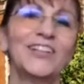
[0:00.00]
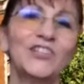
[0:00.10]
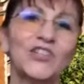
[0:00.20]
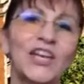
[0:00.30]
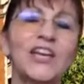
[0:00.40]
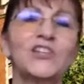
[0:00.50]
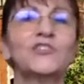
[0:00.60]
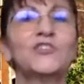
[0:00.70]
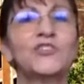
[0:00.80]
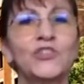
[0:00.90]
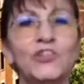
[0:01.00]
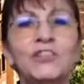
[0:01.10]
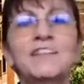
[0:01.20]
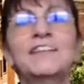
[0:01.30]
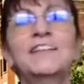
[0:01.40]
education
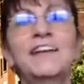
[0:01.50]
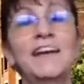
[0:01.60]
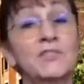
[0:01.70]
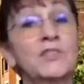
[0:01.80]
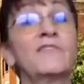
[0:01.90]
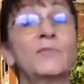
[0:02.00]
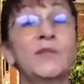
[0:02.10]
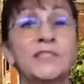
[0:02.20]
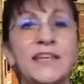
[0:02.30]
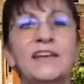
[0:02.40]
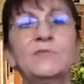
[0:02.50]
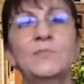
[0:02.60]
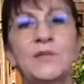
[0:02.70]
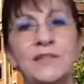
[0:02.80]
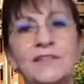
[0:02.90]
should, as governments can,
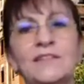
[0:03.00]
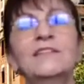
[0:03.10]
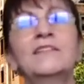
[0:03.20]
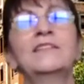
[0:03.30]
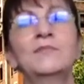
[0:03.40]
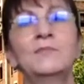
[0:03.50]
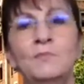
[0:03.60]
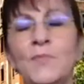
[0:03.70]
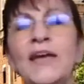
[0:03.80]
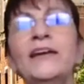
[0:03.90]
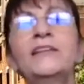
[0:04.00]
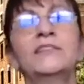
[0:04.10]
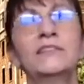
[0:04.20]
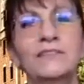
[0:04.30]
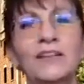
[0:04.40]
be
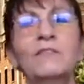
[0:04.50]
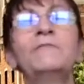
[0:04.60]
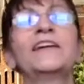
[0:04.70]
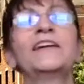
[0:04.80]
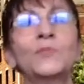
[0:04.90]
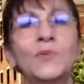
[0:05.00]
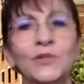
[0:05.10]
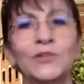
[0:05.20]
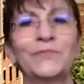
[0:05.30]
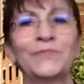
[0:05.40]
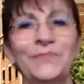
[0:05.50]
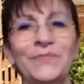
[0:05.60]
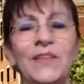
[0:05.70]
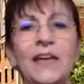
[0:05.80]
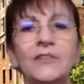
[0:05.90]
made available
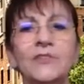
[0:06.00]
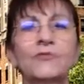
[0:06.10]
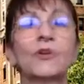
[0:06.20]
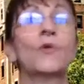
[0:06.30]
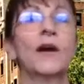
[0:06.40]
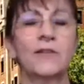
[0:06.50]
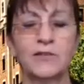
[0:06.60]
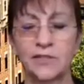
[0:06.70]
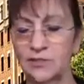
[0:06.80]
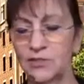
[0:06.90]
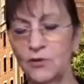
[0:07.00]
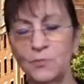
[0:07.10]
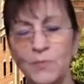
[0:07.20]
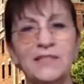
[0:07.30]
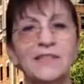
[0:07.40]
and required. So
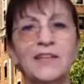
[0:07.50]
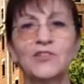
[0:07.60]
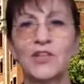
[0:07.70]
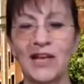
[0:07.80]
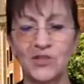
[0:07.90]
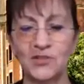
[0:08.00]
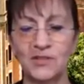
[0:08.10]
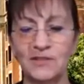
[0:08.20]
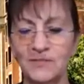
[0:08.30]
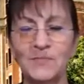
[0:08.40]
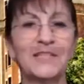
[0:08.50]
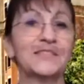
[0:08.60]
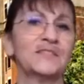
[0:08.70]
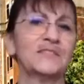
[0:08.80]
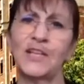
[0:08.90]
basic education,
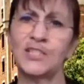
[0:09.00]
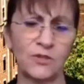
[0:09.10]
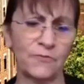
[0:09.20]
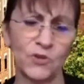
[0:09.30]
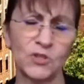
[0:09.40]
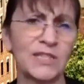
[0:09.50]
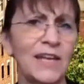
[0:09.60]
that's the first